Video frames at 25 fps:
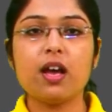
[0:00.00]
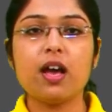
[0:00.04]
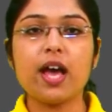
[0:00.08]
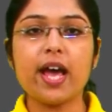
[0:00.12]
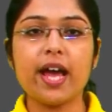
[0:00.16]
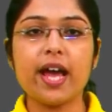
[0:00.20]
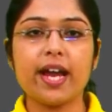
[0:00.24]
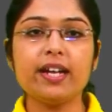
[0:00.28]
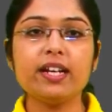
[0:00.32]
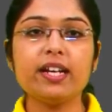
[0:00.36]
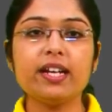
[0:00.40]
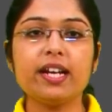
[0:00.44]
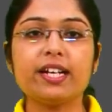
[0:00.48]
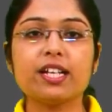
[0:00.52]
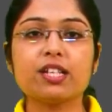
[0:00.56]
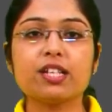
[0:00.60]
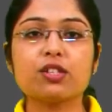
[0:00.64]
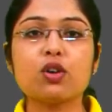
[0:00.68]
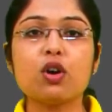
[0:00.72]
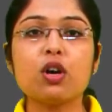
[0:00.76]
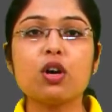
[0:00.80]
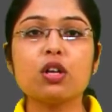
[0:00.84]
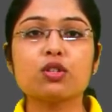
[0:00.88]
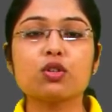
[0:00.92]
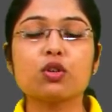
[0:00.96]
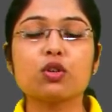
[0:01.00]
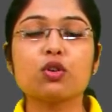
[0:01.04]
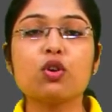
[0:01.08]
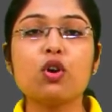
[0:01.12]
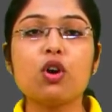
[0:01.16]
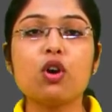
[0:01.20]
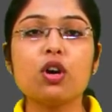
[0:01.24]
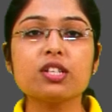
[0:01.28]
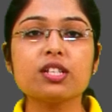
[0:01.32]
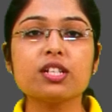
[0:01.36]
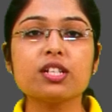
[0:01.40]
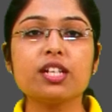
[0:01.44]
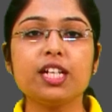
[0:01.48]
And it is also
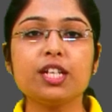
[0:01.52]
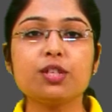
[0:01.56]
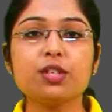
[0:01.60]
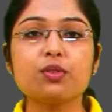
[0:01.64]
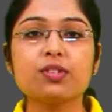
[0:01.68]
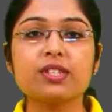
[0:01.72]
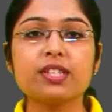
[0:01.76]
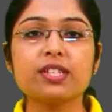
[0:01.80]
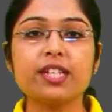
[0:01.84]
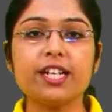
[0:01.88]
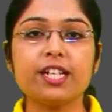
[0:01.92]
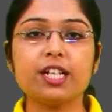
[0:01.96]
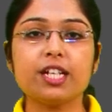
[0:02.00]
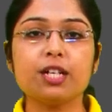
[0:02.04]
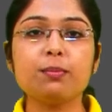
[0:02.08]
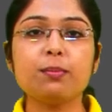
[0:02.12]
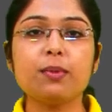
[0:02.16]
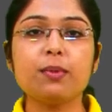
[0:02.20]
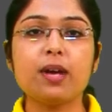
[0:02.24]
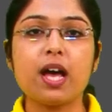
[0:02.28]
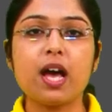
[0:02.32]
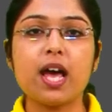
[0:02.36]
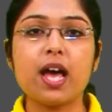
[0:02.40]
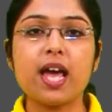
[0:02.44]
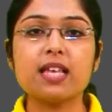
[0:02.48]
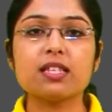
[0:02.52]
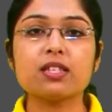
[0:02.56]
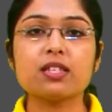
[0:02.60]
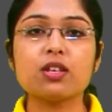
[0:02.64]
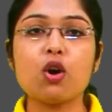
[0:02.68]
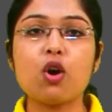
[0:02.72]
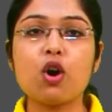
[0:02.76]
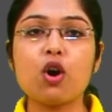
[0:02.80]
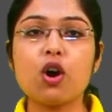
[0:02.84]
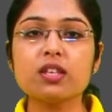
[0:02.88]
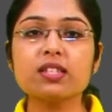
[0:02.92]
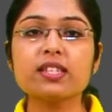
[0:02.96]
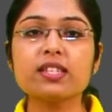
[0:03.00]
costly to set up, as
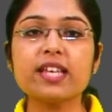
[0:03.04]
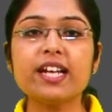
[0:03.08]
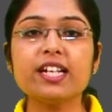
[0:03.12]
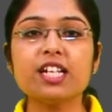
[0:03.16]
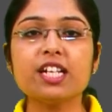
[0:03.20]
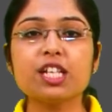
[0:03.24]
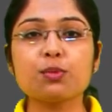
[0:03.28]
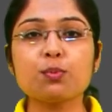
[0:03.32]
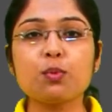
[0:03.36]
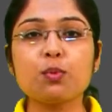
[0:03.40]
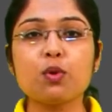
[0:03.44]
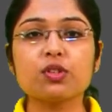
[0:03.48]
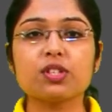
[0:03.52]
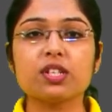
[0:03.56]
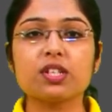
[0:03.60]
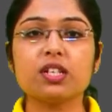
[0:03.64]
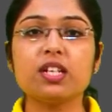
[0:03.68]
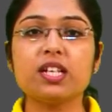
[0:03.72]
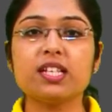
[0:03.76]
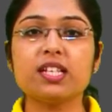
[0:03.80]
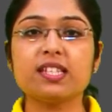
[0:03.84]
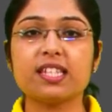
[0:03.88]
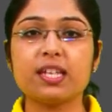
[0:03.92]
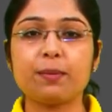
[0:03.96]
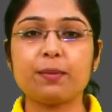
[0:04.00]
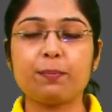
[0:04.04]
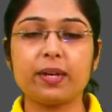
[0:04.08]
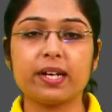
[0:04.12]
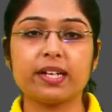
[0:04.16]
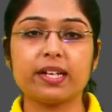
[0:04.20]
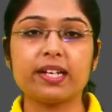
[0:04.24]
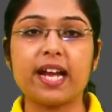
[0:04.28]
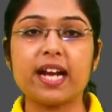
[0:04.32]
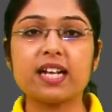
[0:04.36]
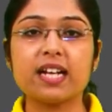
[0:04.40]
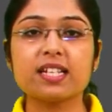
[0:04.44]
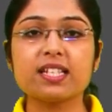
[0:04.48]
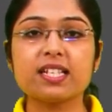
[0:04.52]
on-site disposal in septic
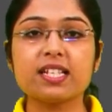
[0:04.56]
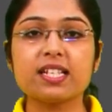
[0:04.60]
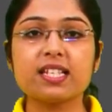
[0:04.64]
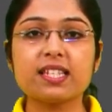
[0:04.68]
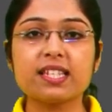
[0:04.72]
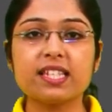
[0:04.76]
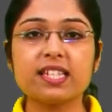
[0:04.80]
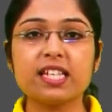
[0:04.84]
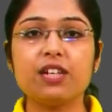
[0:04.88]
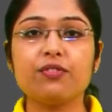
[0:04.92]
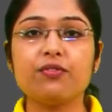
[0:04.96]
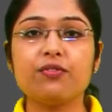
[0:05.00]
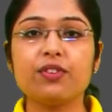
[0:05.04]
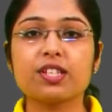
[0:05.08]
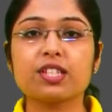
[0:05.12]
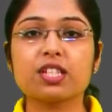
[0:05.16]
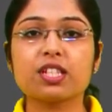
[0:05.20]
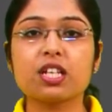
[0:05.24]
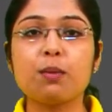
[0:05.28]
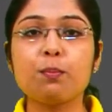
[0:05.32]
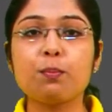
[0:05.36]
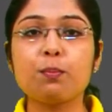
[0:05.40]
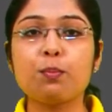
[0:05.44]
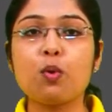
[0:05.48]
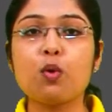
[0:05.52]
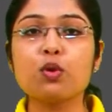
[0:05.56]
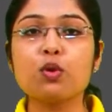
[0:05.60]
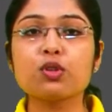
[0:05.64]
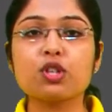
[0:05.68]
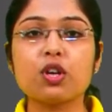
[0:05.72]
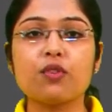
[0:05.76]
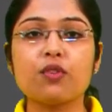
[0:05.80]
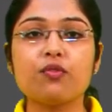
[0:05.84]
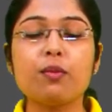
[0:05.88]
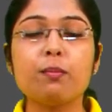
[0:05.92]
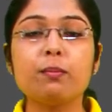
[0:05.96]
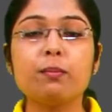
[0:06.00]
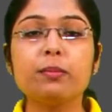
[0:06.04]
tanks itself is composed
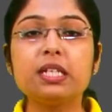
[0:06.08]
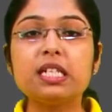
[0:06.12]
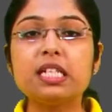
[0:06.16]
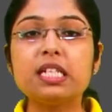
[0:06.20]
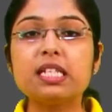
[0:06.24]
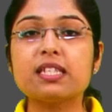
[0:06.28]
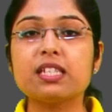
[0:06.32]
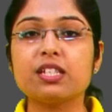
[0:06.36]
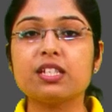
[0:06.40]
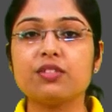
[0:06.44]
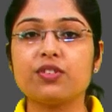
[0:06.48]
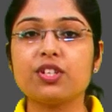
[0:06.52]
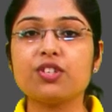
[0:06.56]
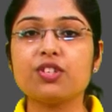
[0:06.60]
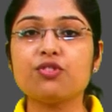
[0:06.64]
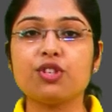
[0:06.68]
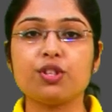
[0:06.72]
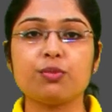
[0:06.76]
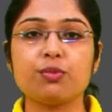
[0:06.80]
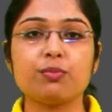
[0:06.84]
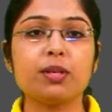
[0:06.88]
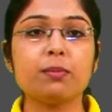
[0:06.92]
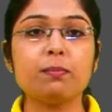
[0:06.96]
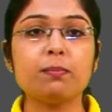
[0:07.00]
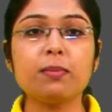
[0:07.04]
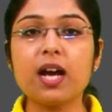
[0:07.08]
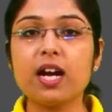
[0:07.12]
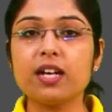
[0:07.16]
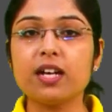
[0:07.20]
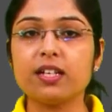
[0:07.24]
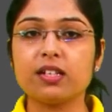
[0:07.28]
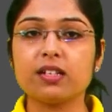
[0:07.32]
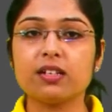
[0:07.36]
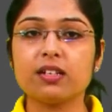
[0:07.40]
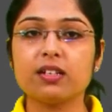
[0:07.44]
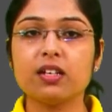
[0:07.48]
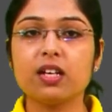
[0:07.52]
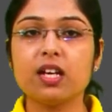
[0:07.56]
of a mini sewage treatment plant.
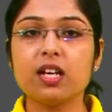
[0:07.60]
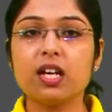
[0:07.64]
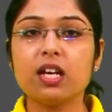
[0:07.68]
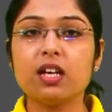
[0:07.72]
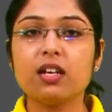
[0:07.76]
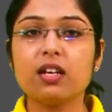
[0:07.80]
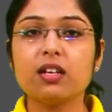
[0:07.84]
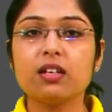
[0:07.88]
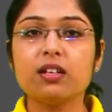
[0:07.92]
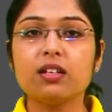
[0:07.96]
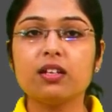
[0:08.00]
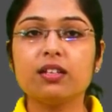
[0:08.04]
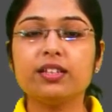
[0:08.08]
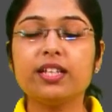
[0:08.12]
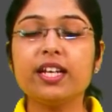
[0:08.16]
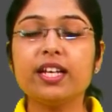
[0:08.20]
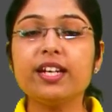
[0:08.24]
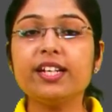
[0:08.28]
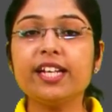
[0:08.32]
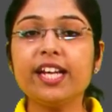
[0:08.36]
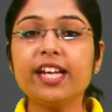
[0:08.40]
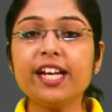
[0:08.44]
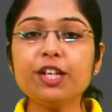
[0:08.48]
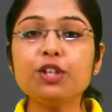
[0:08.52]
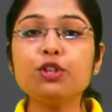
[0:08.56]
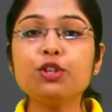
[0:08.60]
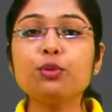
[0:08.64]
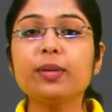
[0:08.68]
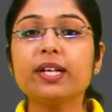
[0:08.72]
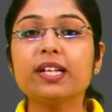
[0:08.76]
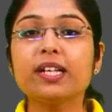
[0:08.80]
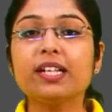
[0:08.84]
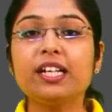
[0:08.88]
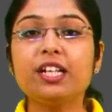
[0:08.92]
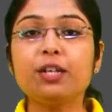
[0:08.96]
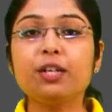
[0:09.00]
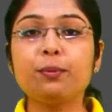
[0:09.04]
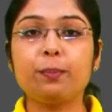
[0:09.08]
They need to be
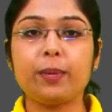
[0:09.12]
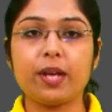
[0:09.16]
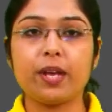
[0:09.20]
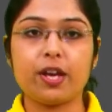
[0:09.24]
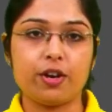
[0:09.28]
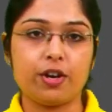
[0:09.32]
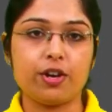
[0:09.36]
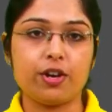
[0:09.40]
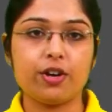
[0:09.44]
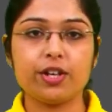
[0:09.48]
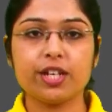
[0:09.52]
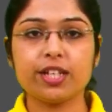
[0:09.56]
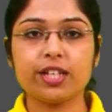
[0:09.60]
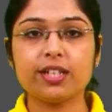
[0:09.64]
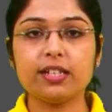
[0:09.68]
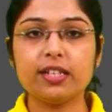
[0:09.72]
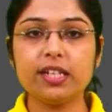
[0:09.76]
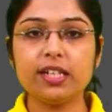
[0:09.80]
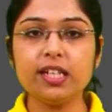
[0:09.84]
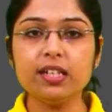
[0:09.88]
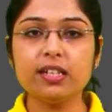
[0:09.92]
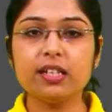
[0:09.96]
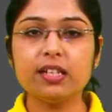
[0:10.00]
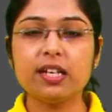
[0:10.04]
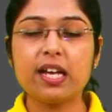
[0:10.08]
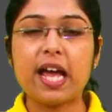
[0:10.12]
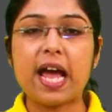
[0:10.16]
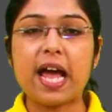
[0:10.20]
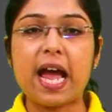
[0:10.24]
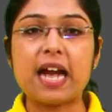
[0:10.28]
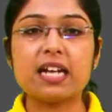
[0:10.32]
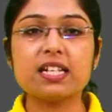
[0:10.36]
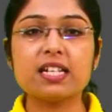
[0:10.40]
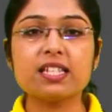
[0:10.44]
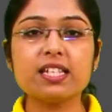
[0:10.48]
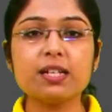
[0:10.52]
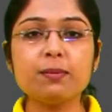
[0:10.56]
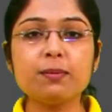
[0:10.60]
cleaned periodically,
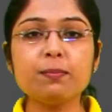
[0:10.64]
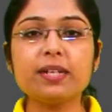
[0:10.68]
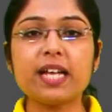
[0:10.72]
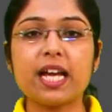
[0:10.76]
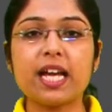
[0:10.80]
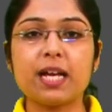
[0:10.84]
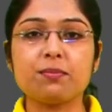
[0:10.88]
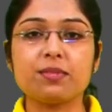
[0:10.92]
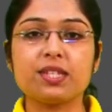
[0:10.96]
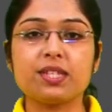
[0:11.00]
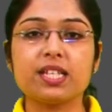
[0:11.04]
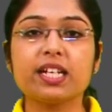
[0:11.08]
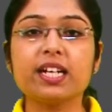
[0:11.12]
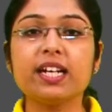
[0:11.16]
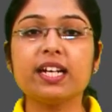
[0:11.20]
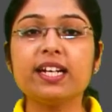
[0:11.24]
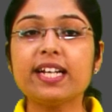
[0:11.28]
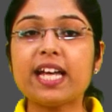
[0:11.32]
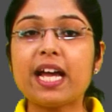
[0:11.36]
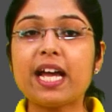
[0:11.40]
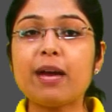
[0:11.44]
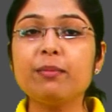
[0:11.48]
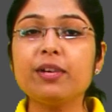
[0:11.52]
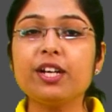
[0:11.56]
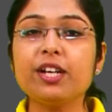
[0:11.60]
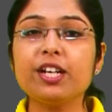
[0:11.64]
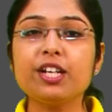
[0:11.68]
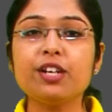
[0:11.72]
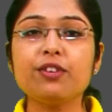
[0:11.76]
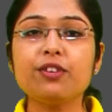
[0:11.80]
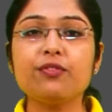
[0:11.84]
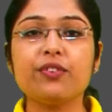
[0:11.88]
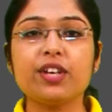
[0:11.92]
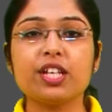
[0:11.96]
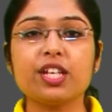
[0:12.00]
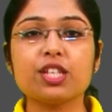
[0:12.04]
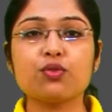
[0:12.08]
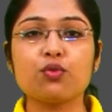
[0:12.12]
and sometimes the
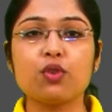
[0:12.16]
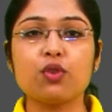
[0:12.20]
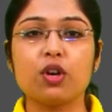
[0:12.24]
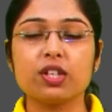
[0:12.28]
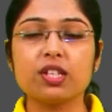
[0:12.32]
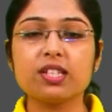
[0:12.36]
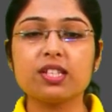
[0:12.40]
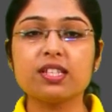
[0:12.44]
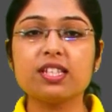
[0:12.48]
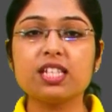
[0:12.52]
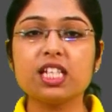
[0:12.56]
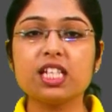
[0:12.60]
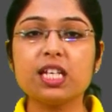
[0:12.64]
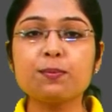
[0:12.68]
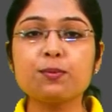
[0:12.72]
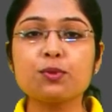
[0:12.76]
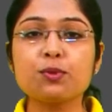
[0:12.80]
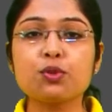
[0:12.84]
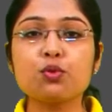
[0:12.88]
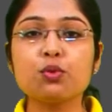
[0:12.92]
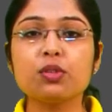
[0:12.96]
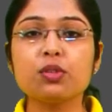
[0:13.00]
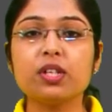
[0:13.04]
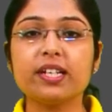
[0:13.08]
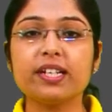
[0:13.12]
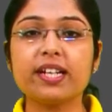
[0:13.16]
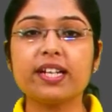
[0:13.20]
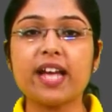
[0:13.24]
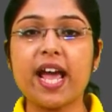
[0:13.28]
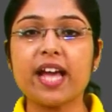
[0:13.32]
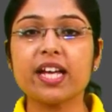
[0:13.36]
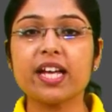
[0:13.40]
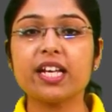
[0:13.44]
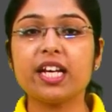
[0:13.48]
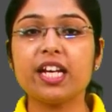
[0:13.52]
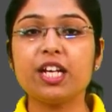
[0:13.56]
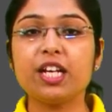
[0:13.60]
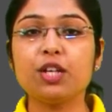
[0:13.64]
contaminated wastewater seeps through the
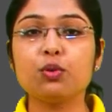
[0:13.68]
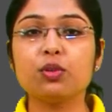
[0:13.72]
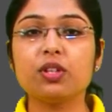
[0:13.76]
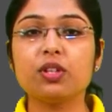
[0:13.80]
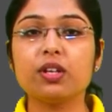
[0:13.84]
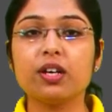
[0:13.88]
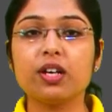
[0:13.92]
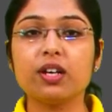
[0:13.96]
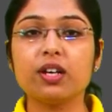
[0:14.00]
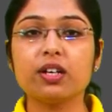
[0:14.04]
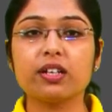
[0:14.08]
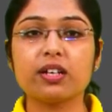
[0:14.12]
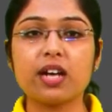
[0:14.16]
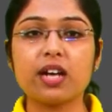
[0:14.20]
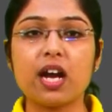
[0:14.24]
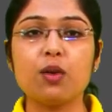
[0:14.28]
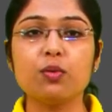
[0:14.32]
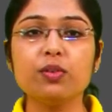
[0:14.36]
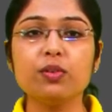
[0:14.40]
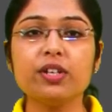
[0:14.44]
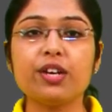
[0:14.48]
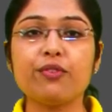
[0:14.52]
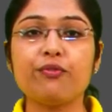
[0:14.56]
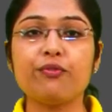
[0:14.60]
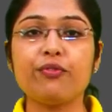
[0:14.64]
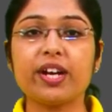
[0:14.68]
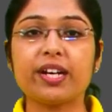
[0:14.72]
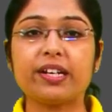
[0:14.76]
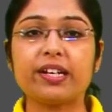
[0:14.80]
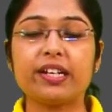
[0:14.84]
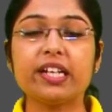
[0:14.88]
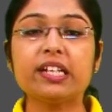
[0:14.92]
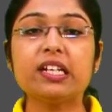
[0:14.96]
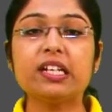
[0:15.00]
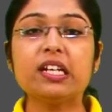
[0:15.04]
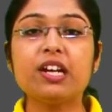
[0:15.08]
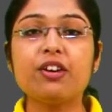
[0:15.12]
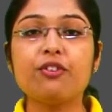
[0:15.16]
tank into the ground,
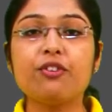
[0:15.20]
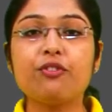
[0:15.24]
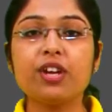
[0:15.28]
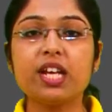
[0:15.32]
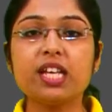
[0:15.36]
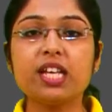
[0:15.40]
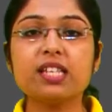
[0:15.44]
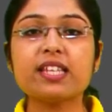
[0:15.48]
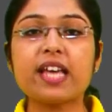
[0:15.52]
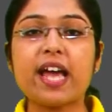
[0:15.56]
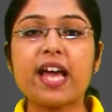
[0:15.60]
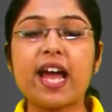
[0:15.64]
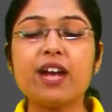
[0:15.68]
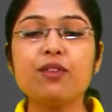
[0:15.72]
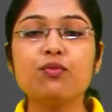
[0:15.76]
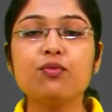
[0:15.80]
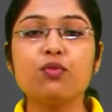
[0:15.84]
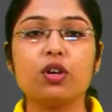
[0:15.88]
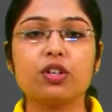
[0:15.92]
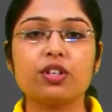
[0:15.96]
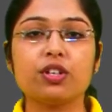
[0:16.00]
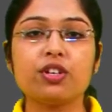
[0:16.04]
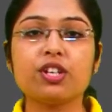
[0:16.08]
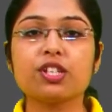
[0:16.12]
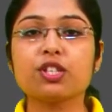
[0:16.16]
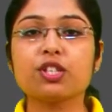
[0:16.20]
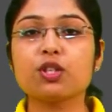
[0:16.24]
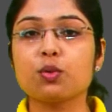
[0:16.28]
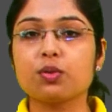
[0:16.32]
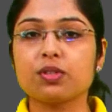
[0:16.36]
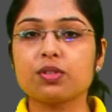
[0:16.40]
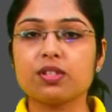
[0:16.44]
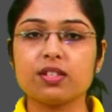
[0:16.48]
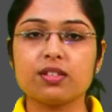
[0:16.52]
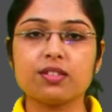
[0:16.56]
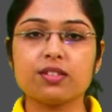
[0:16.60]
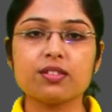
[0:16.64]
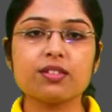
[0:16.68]
affecting trees and water
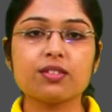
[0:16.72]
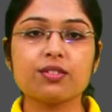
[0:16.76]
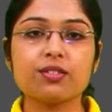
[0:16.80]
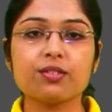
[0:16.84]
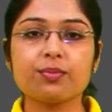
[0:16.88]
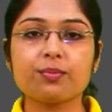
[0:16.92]
resources.